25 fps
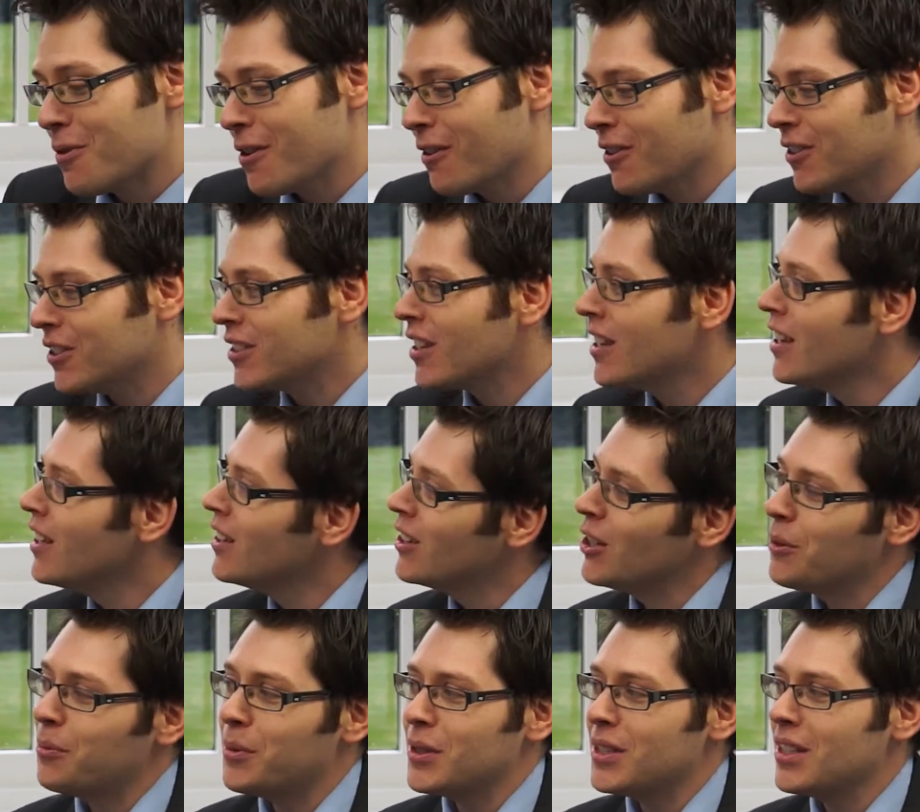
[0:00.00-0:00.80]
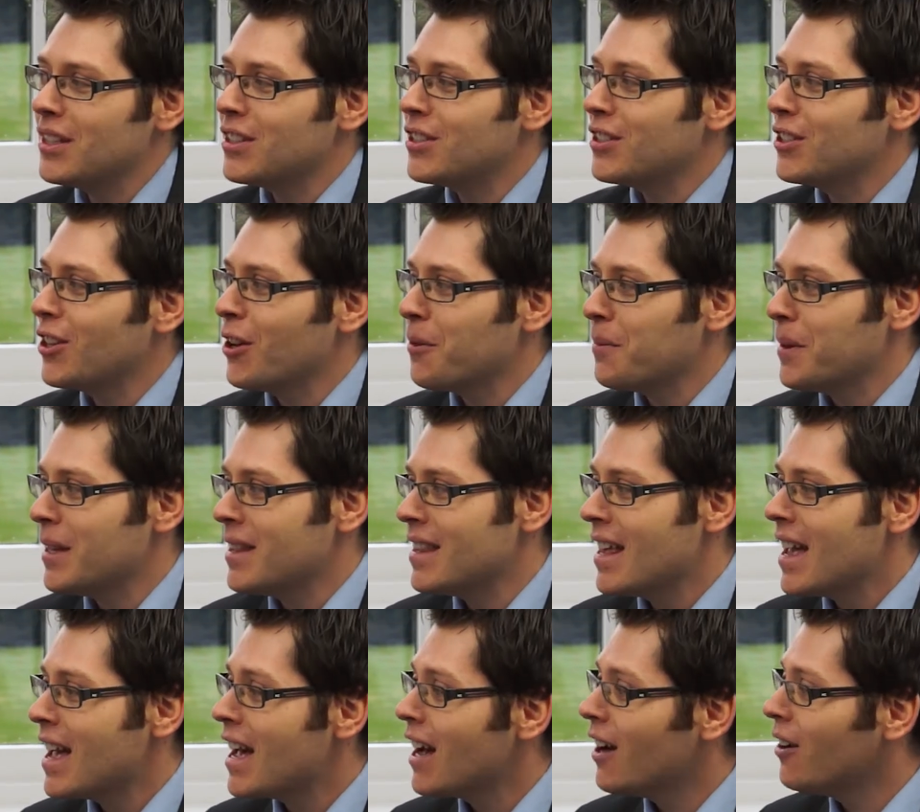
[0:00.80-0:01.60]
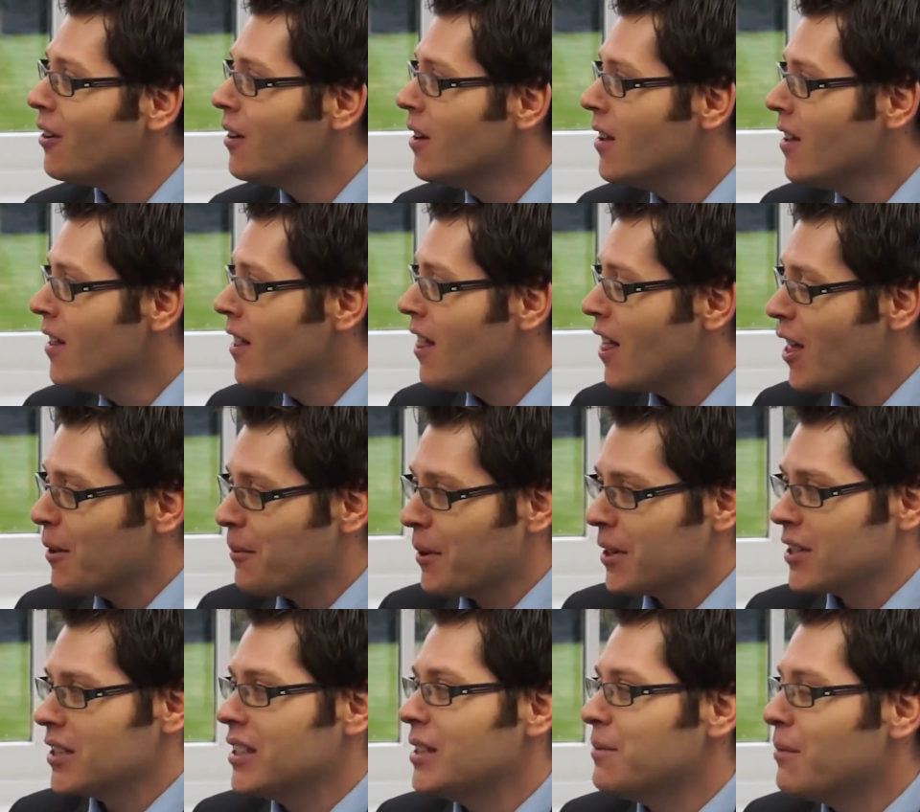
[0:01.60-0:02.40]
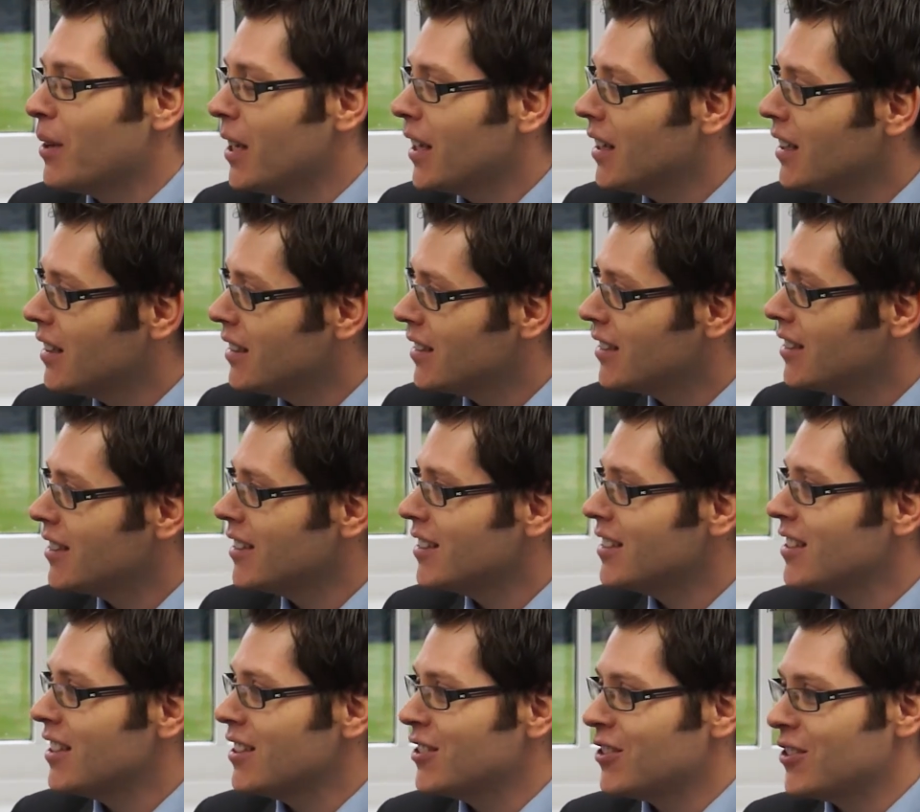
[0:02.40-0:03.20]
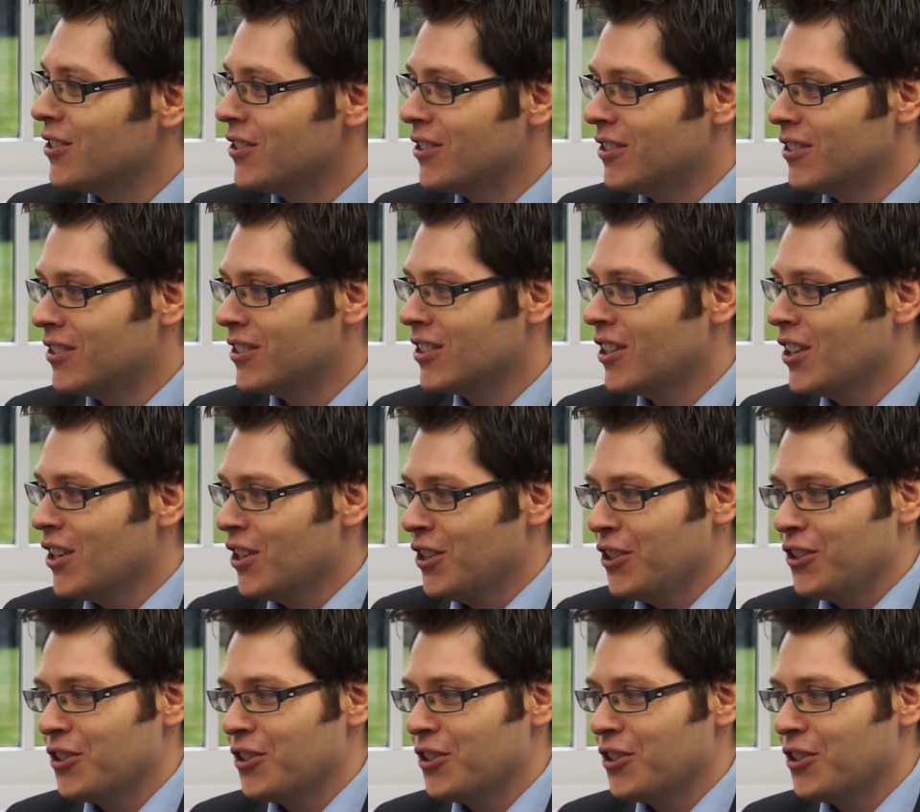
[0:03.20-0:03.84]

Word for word: Whereas the position I'm in now, I'm actually making the decisions.